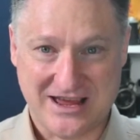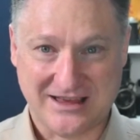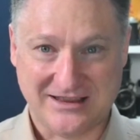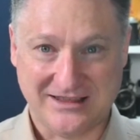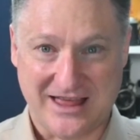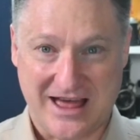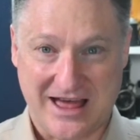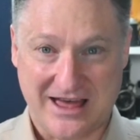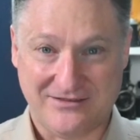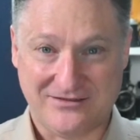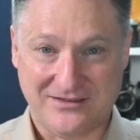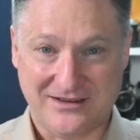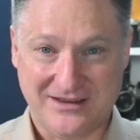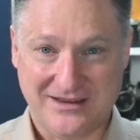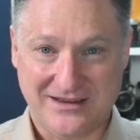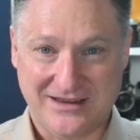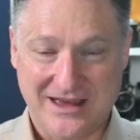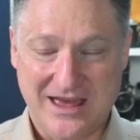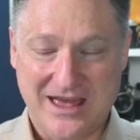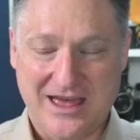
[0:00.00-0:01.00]
#live.
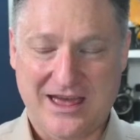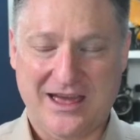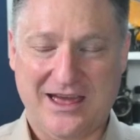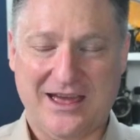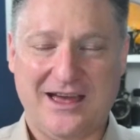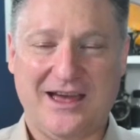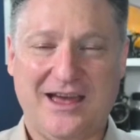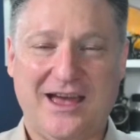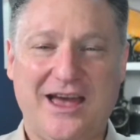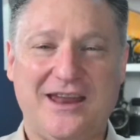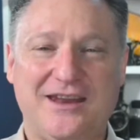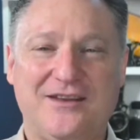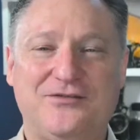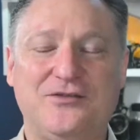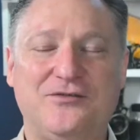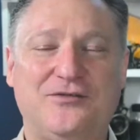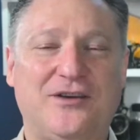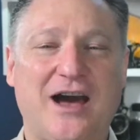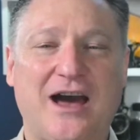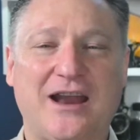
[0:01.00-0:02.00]
And if
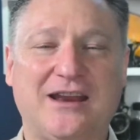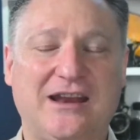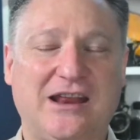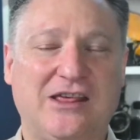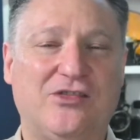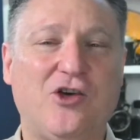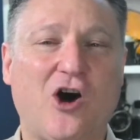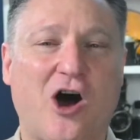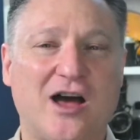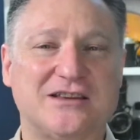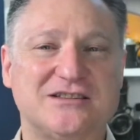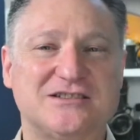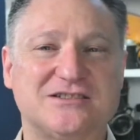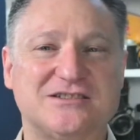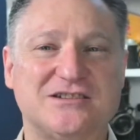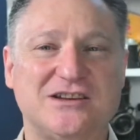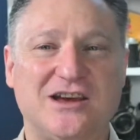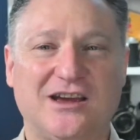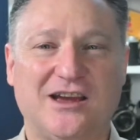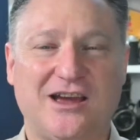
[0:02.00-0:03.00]
you've got any
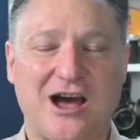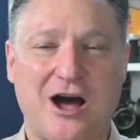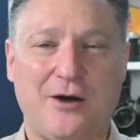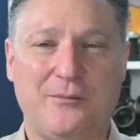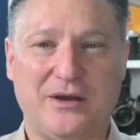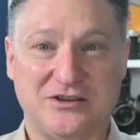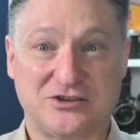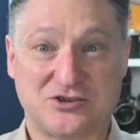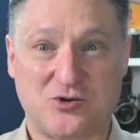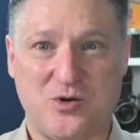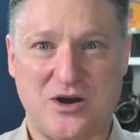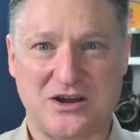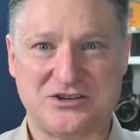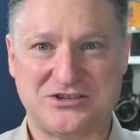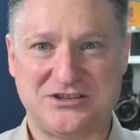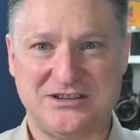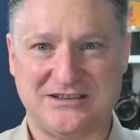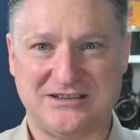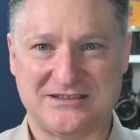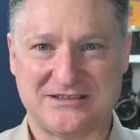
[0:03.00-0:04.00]
thoughts, comments,
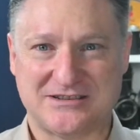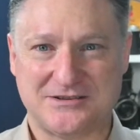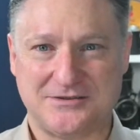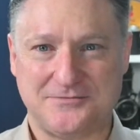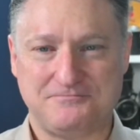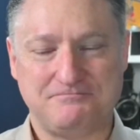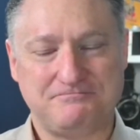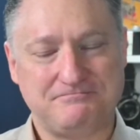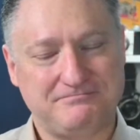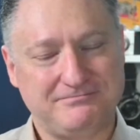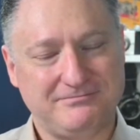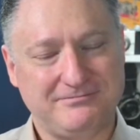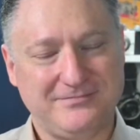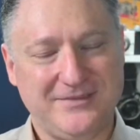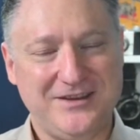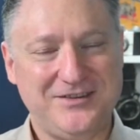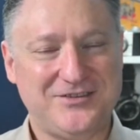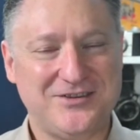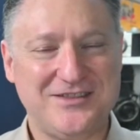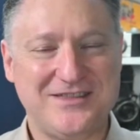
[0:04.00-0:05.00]
questions,
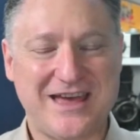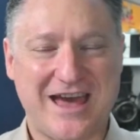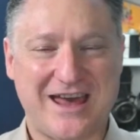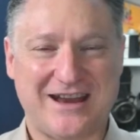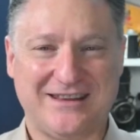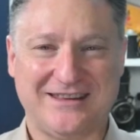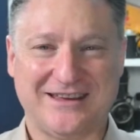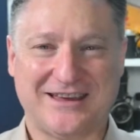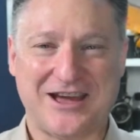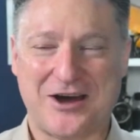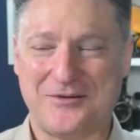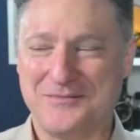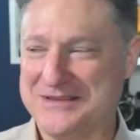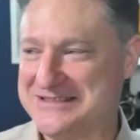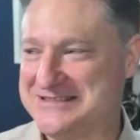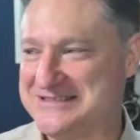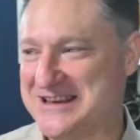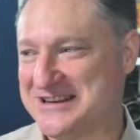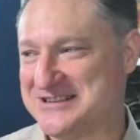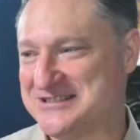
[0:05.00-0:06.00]
enter that in the
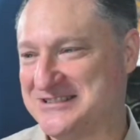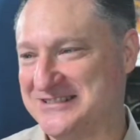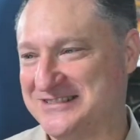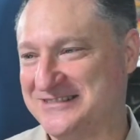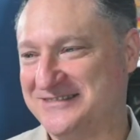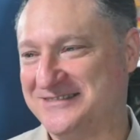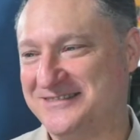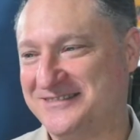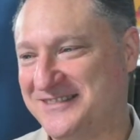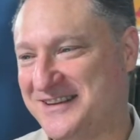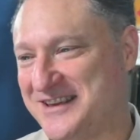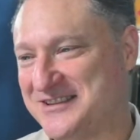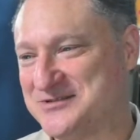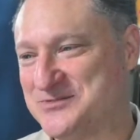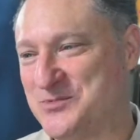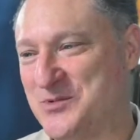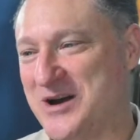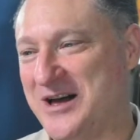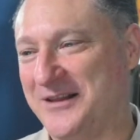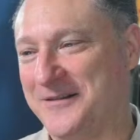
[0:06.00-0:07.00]
comments section
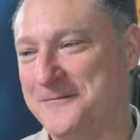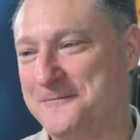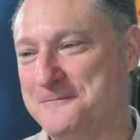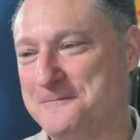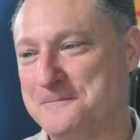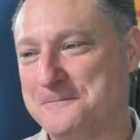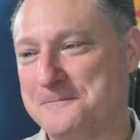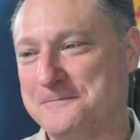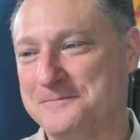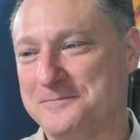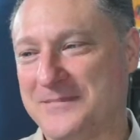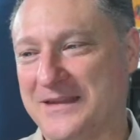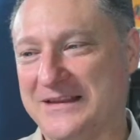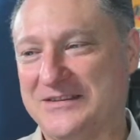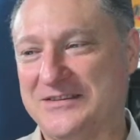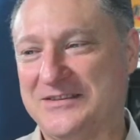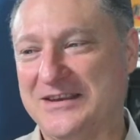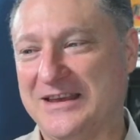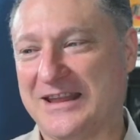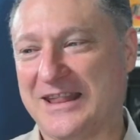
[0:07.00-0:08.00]
as well. You
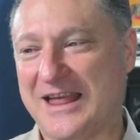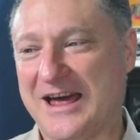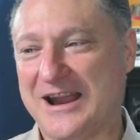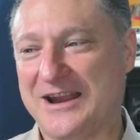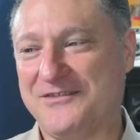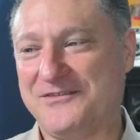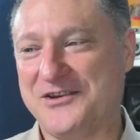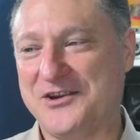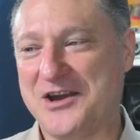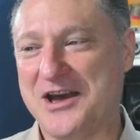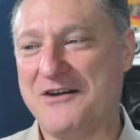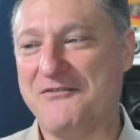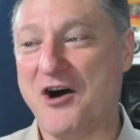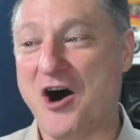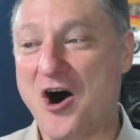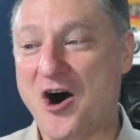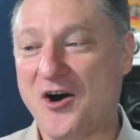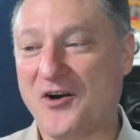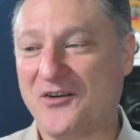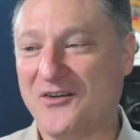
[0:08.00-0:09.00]
can see a lot of you have
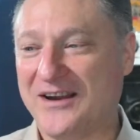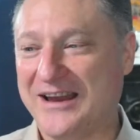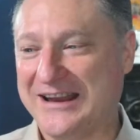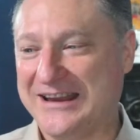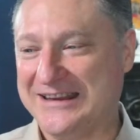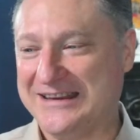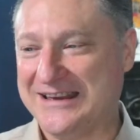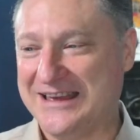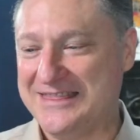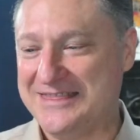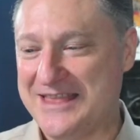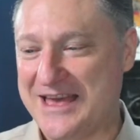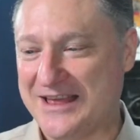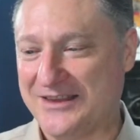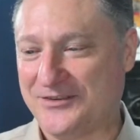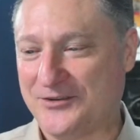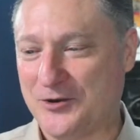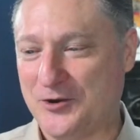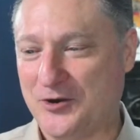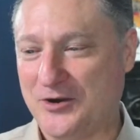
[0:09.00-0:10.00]
already done
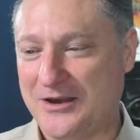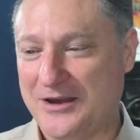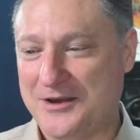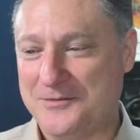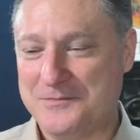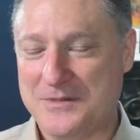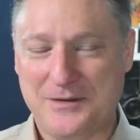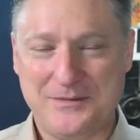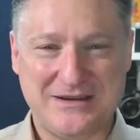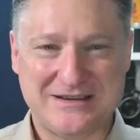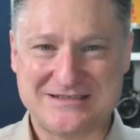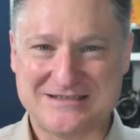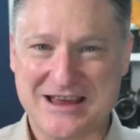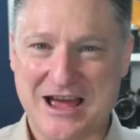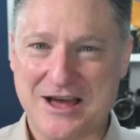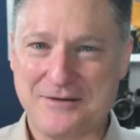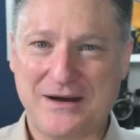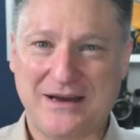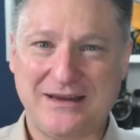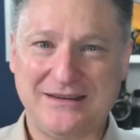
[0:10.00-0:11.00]
that, so maybe it's
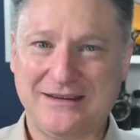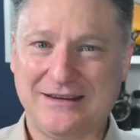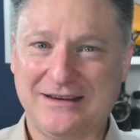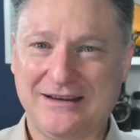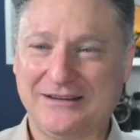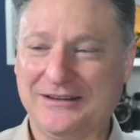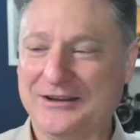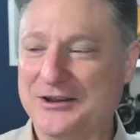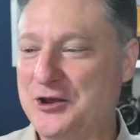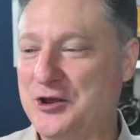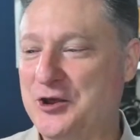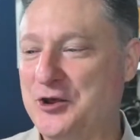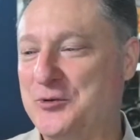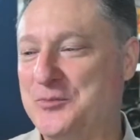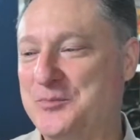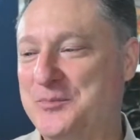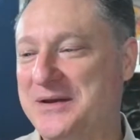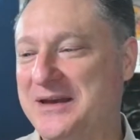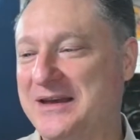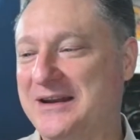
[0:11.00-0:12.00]
time I did a
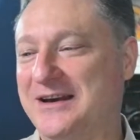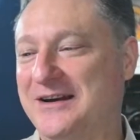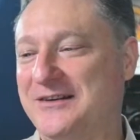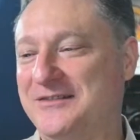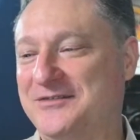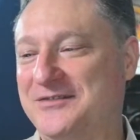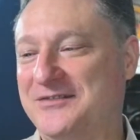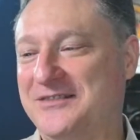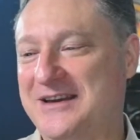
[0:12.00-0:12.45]
little bit of